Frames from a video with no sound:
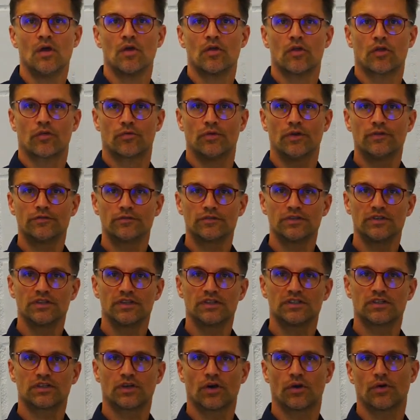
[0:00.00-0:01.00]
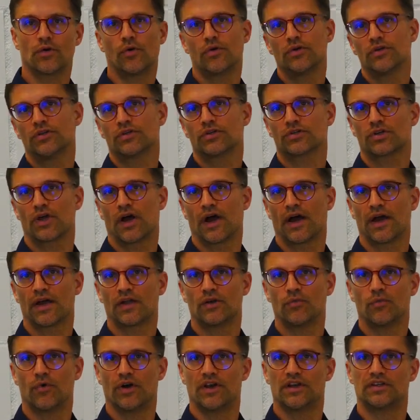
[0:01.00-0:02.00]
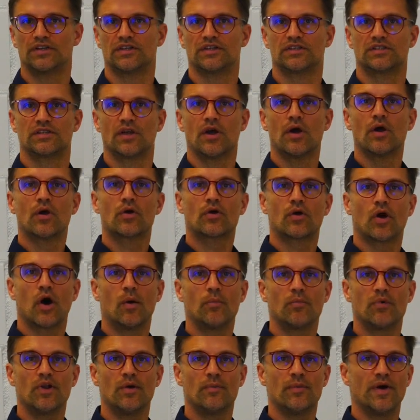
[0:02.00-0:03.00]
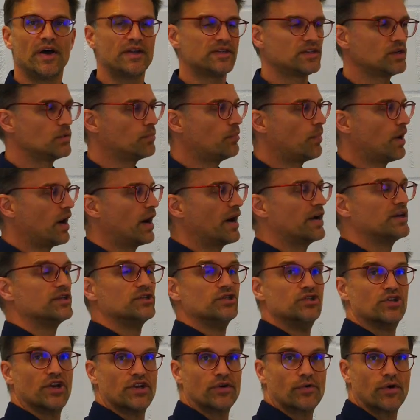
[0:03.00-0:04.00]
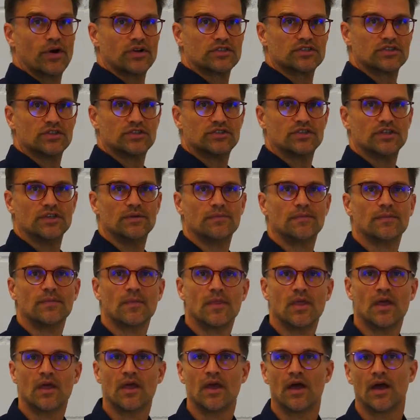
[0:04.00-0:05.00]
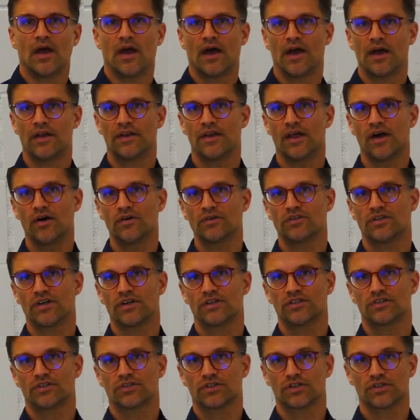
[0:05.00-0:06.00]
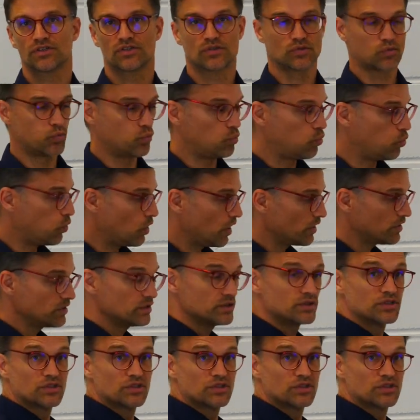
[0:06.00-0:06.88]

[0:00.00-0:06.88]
Thriftiness can only shine when it is complemented by generosity. And now there is just one